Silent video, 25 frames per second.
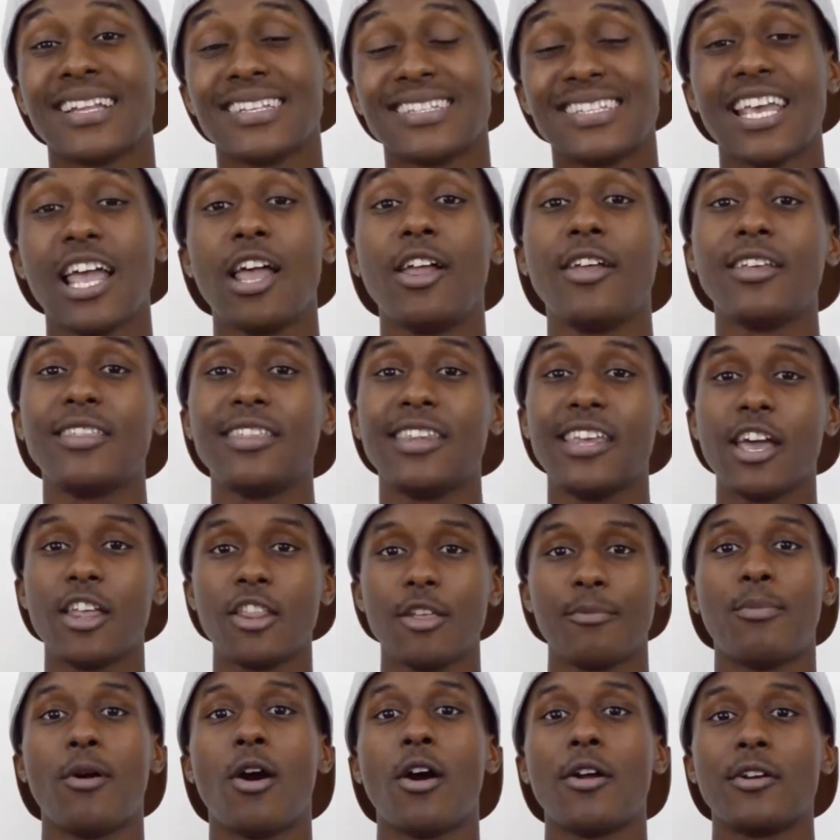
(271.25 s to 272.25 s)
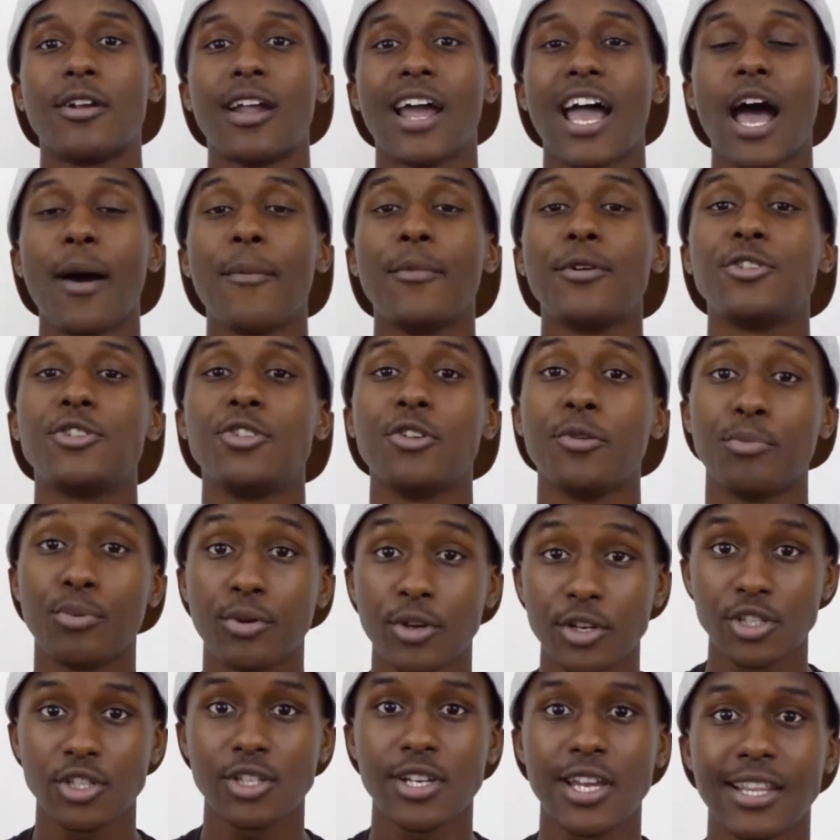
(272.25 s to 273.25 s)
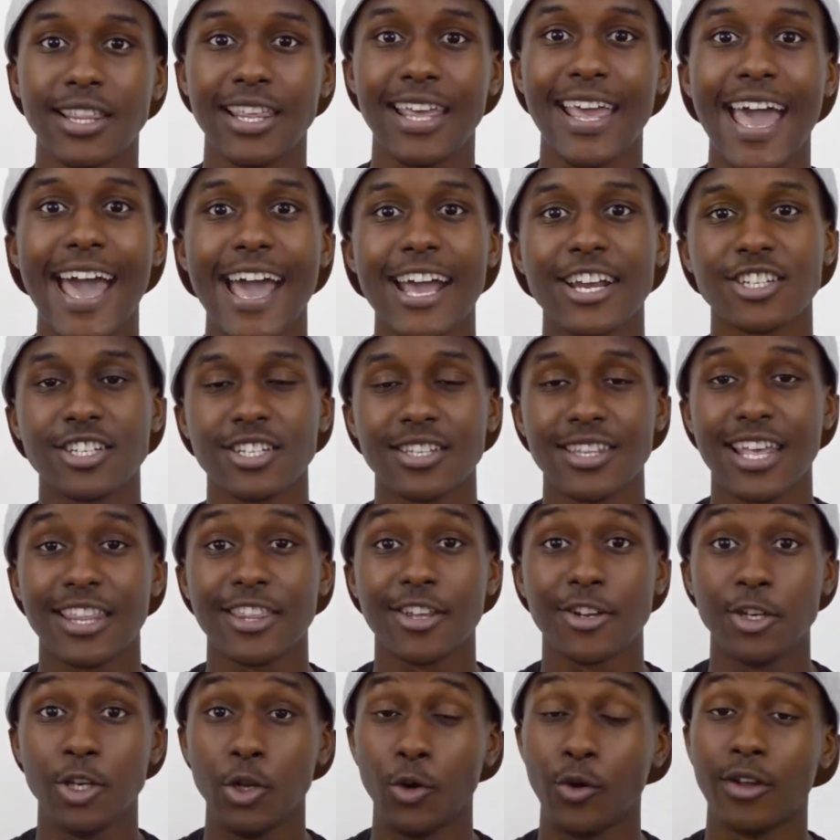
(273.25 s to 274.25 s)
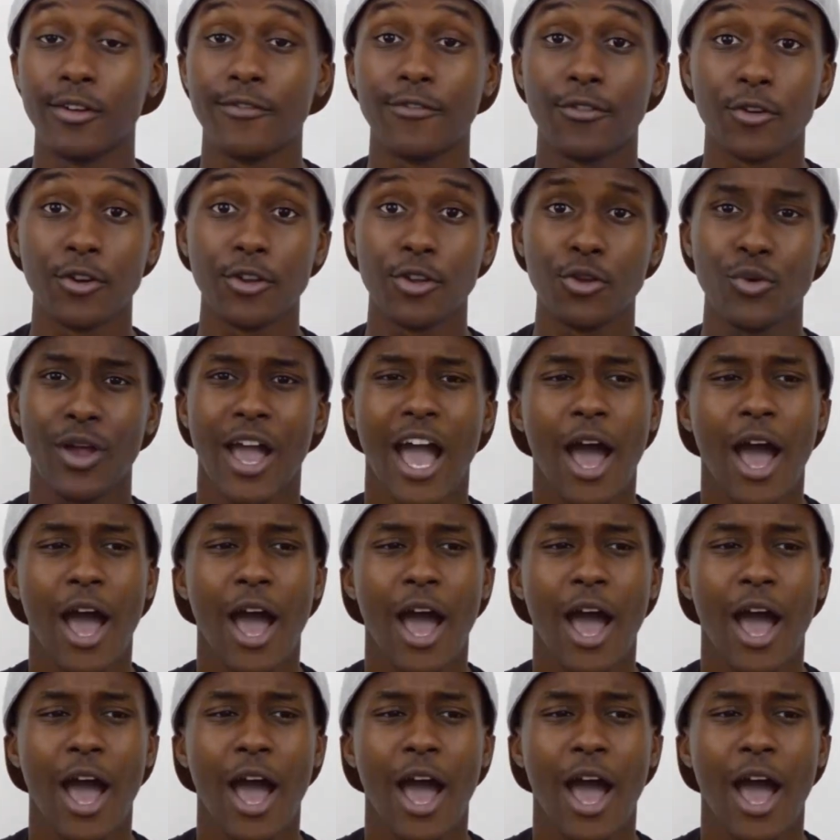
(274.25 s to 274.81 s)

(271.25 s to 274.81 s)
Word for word: telling the other partner how much you appreciate the action that they're doing for you,